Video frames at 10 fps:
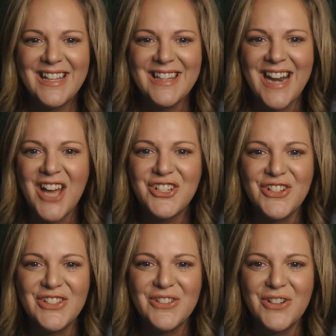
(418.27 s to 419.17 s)
The
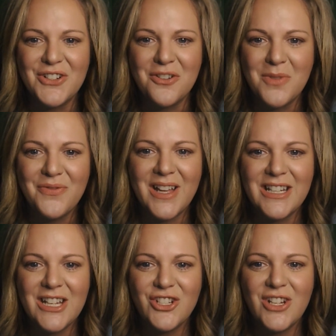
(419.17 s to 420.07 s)
National Scleroderma
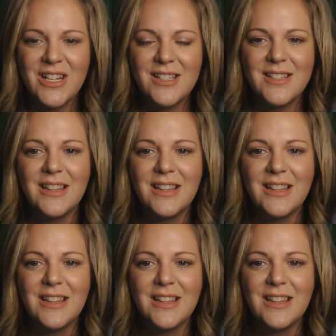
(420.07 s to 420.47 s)
Foundation is the